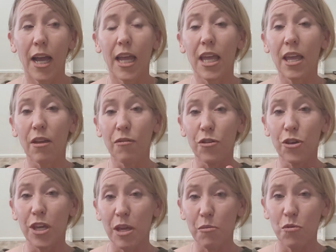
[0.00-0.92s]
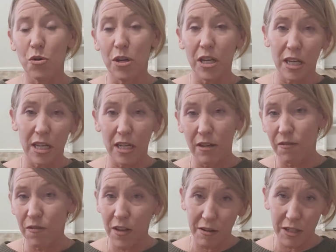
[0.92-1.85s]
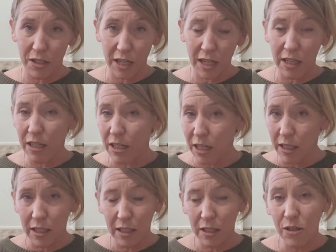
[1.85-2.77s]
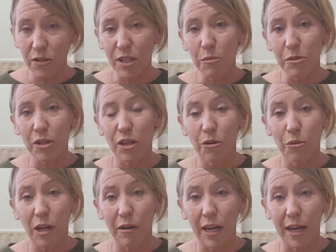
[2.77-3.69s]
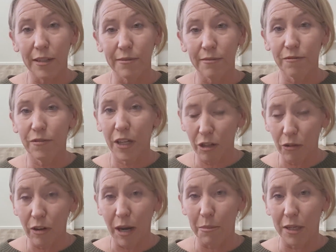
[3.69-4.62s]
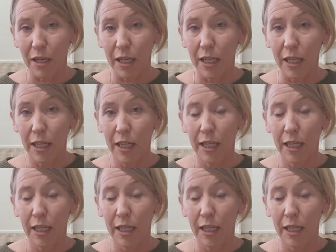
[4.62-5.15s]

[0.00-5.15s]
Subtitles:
If you keep walking in a those hips are going to wear out very rapidly.